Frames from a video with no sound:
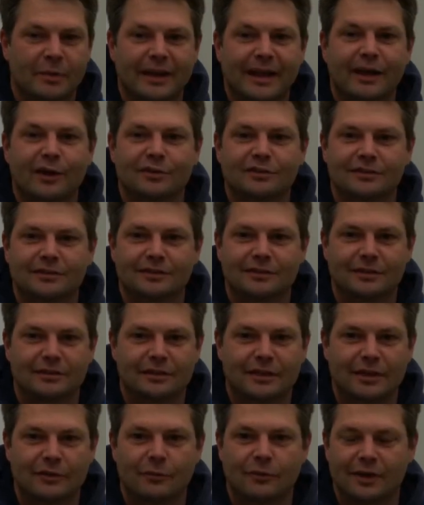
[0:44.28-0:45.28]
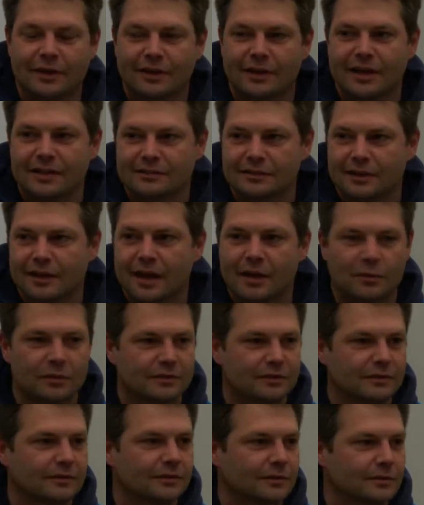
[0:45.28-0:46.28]
else. Didn't realize that I
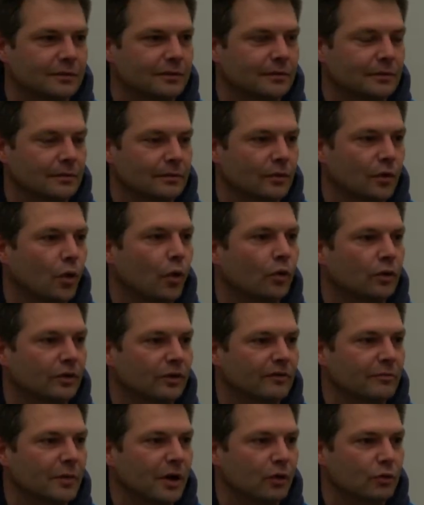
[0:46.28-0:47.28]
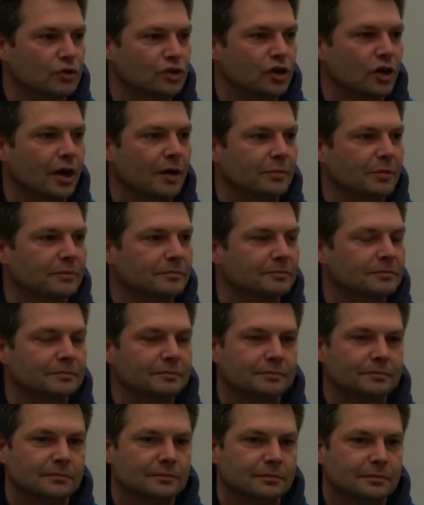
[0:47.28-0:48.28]
was the owner of my own shop.
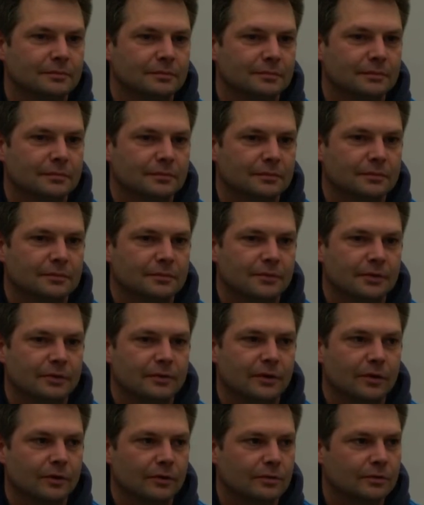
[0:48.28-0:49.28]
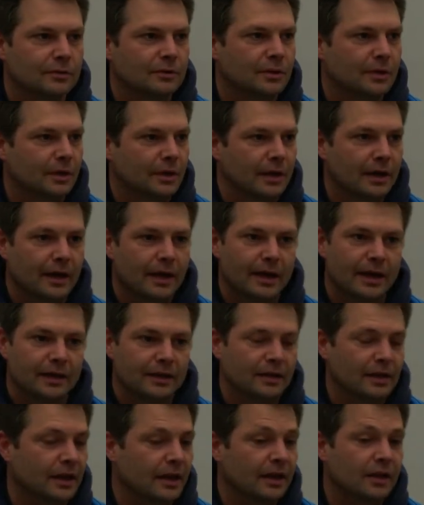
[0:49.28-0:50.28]
So,
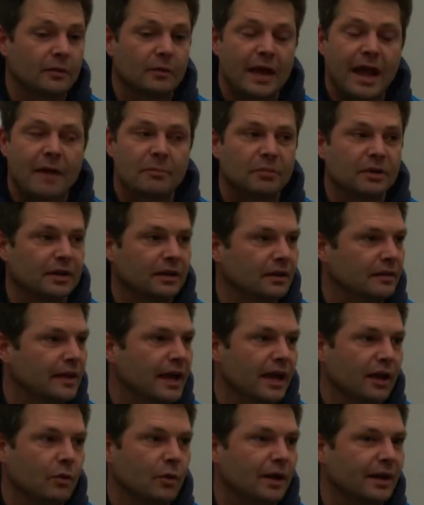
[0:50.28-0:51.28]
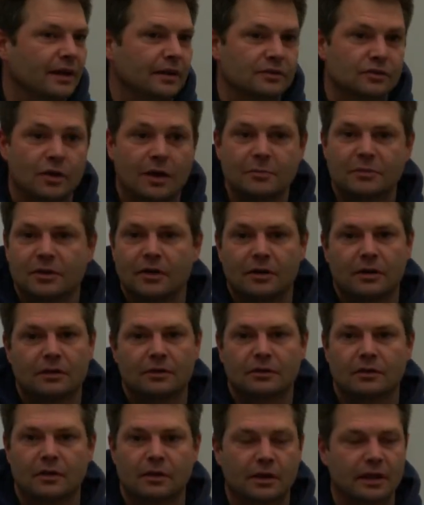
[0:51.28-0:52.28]
and it can happen that quick. So I'm
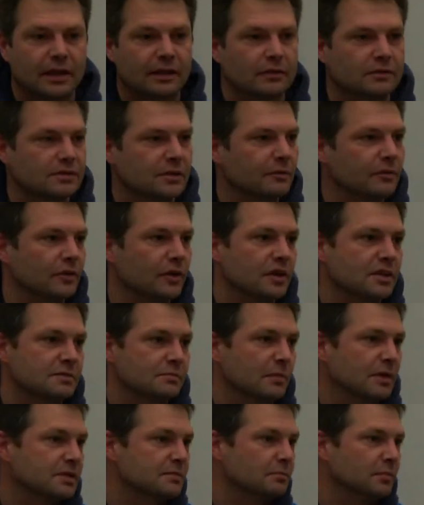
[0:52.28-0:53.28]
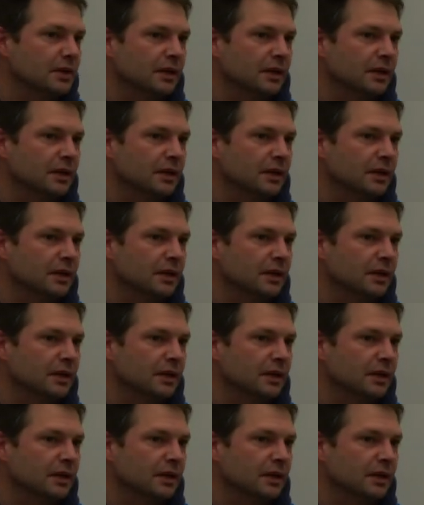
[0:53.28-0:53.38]
like, some of you guys must